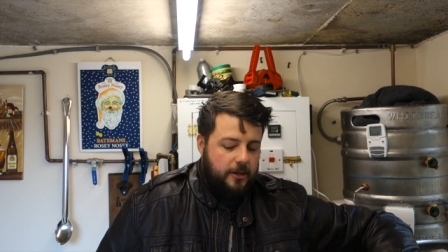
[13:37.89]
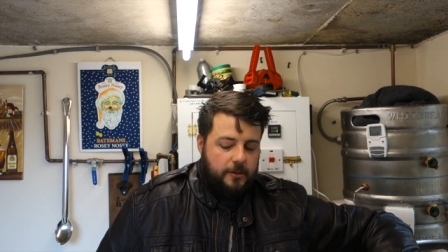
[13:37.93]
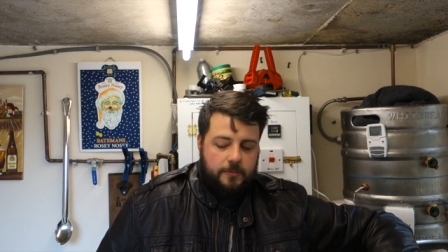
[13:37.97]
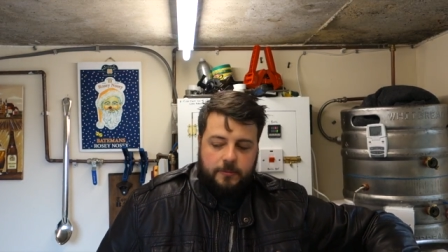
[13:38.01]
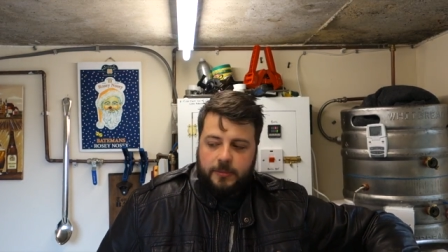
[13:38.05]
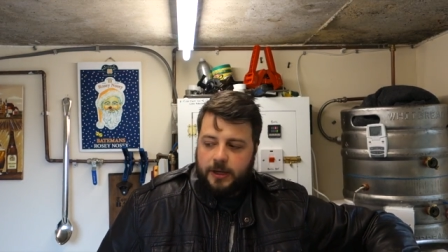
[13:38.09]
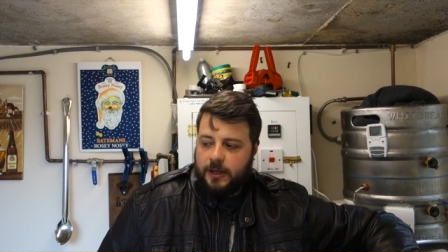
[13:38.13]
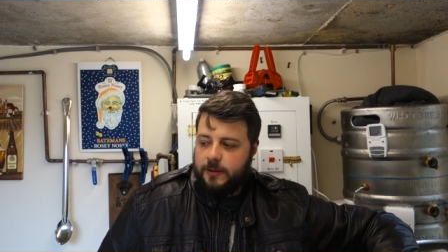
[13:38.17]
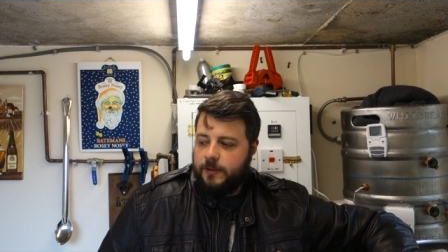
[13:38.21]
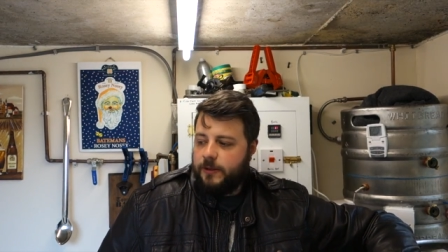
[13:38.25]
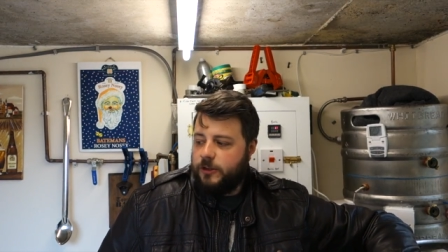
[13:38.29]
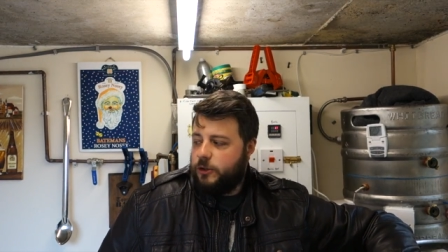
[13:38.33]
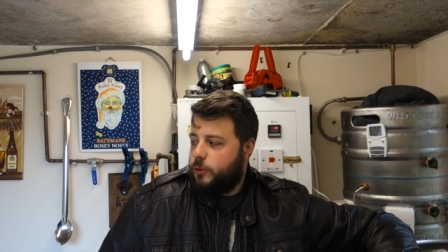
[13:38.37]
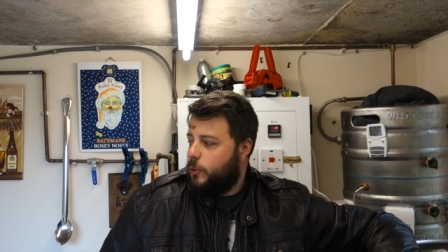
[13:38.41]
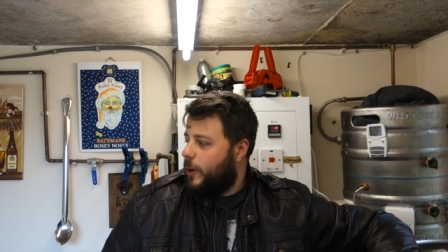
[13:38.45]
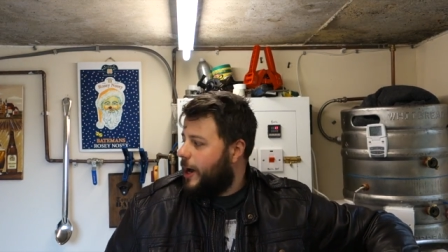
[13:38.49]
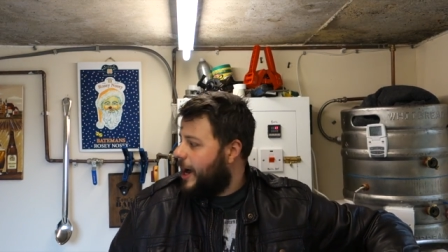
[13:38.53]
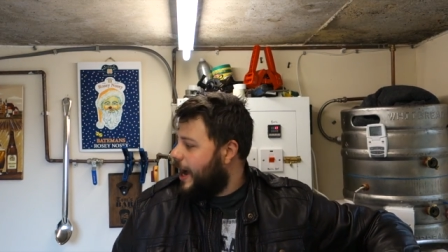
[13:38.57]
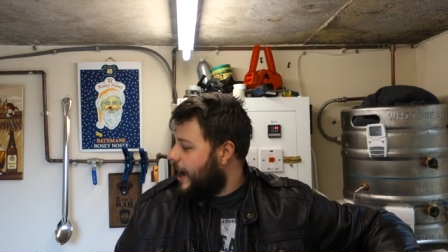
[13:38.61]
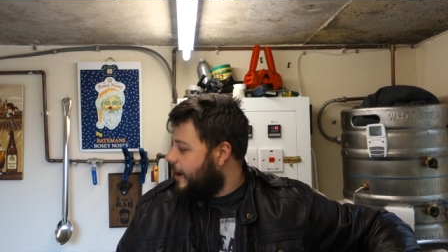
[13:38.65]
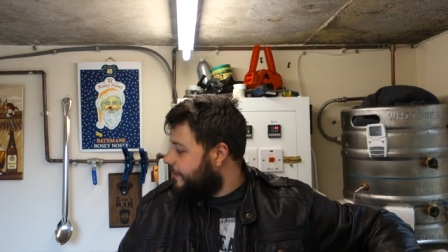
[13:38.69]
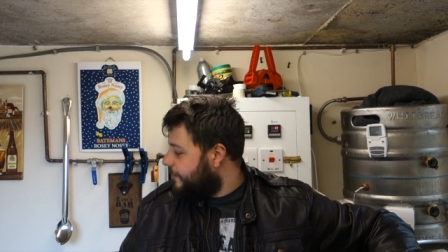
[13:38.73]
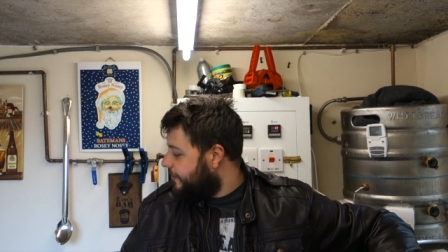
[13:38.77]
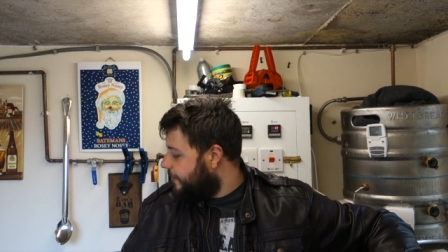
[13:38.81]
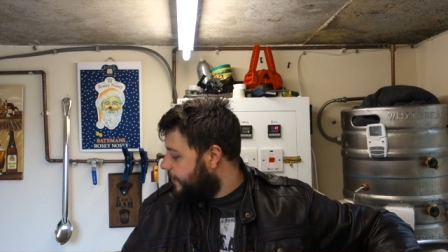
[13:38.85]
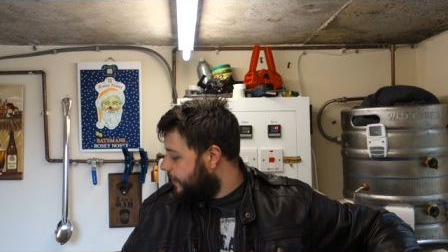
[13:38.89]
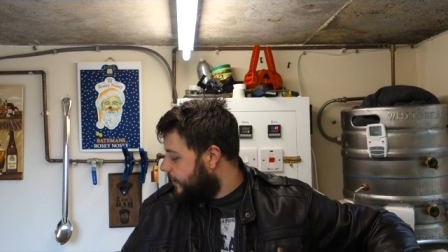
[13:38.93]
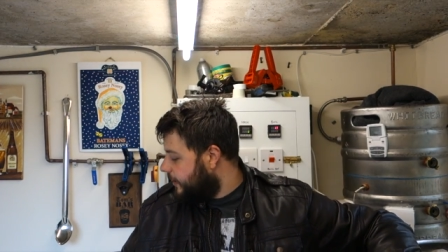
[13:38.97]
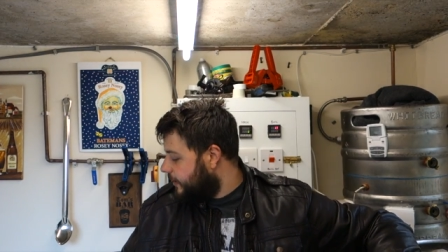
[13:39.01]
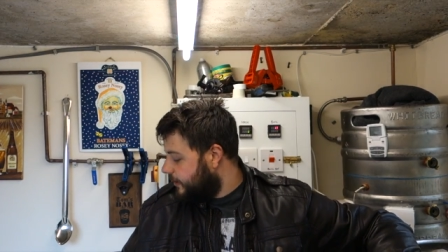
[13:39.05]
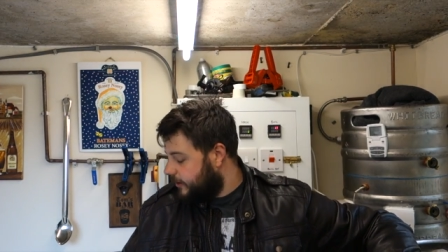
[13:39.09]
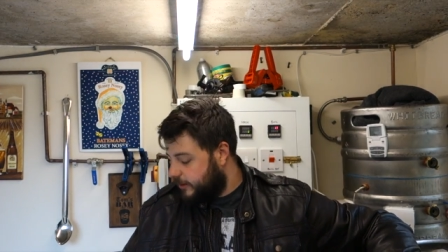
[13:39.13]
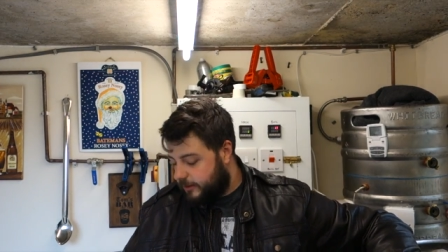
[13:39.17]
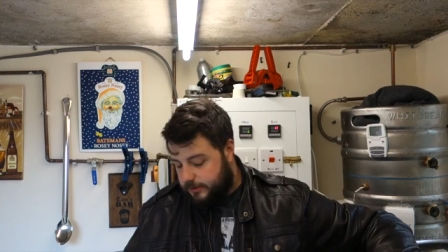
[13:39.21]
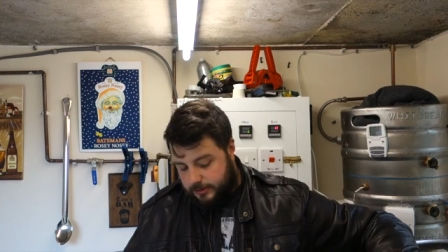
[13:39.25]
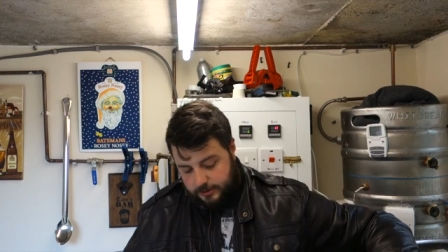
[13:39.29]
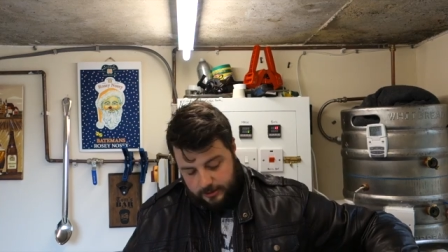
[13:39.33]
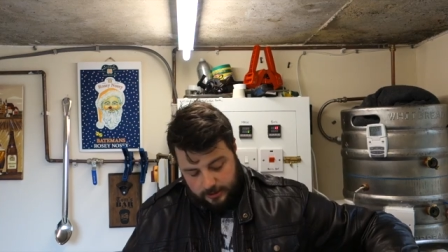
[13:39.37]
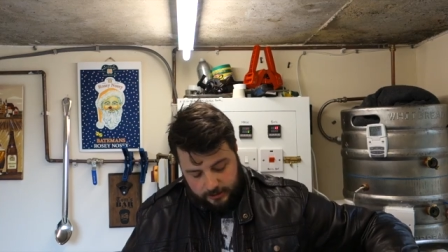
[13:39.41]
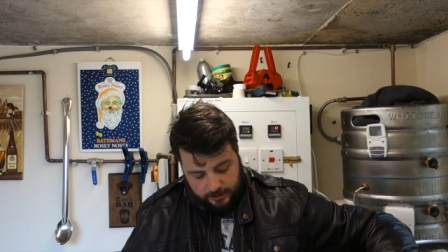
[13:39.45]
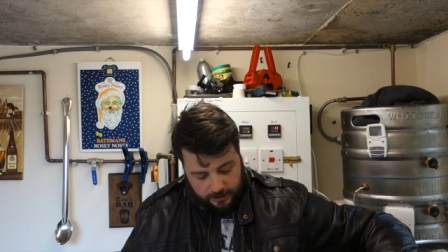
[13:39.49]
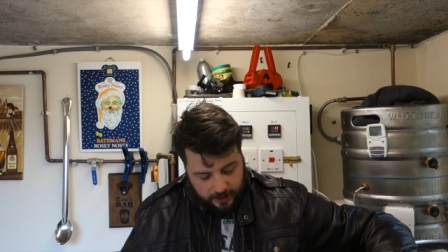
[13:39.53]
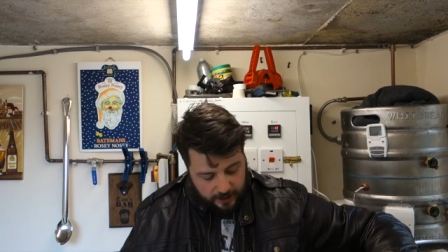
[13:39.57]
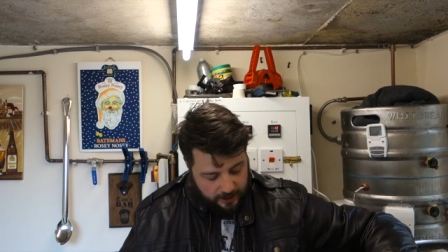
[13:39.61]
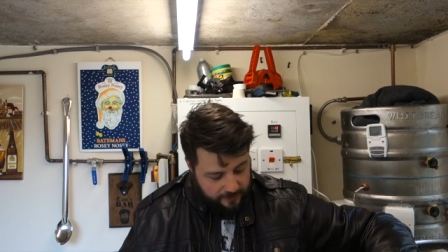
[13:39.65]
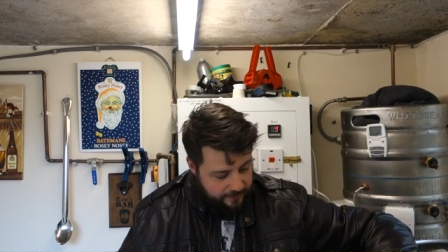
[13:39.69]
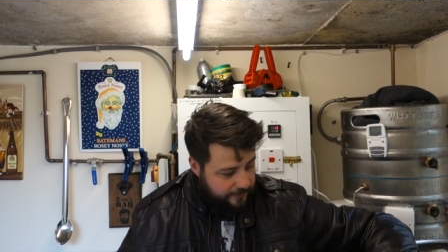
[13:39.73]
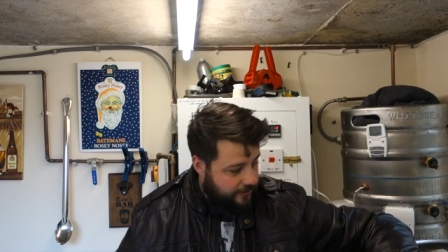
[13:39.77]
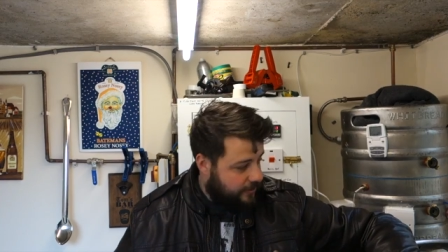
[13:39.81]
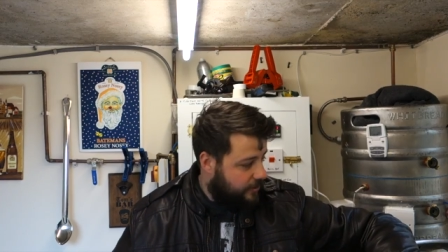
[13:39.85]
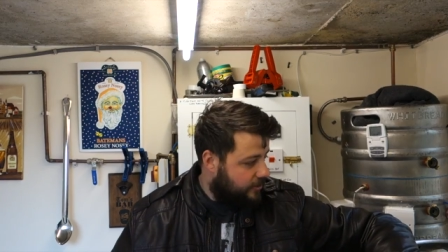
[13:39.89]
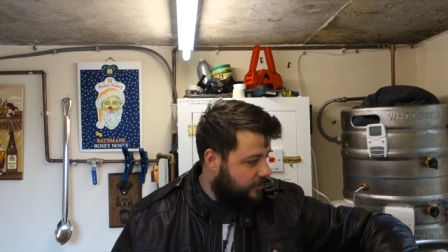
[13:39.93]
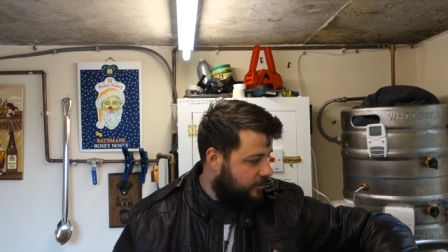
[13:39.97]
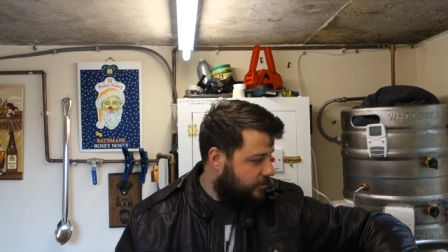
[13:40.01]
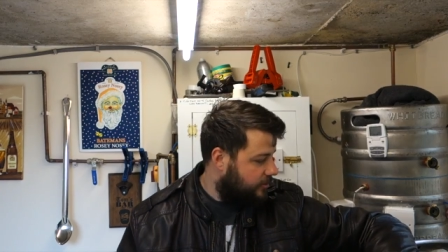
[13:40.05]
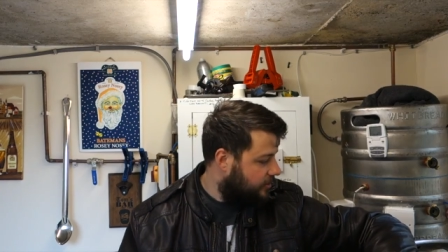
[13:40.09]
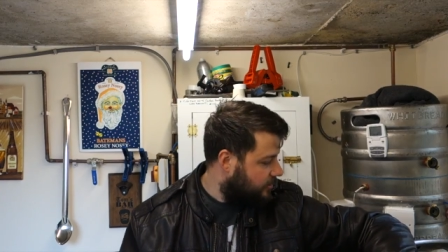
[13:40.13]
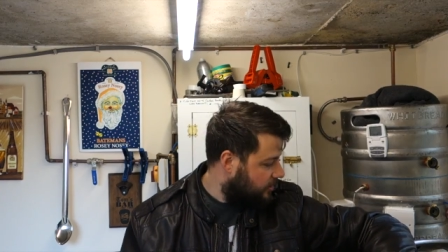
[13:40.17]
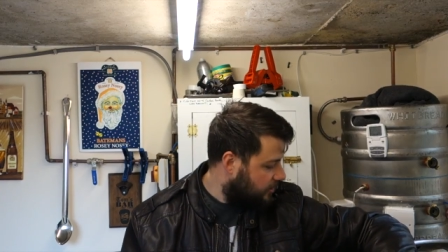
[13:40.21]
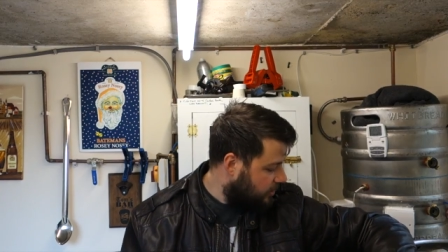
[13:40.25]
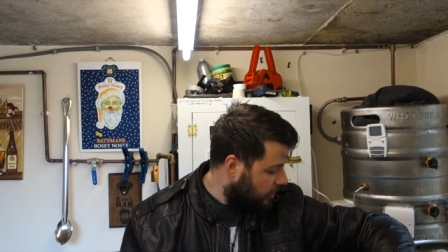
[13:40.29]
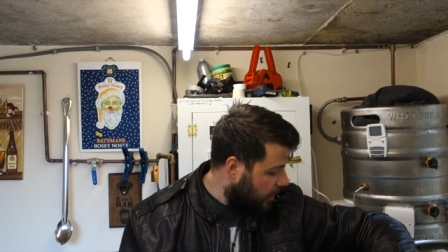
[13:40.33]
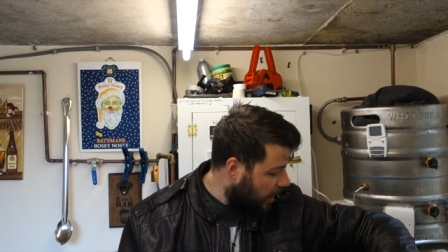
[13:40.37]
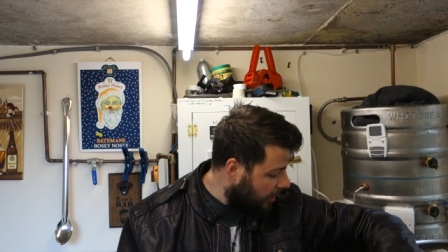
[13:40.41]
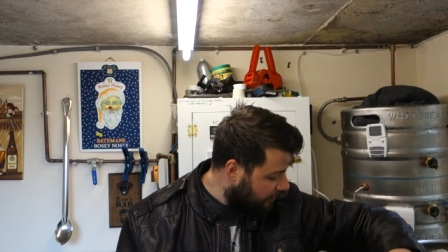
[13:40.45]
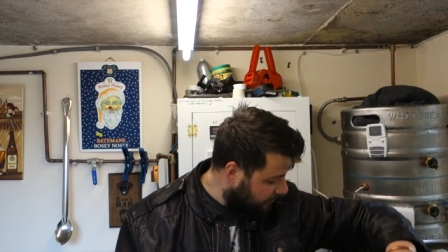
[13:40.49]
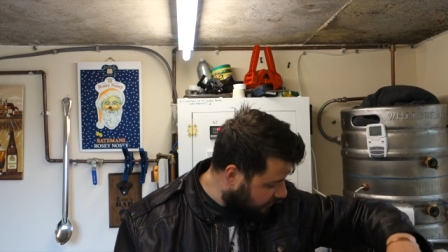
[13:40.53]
me and the dwarf. Can't even, can't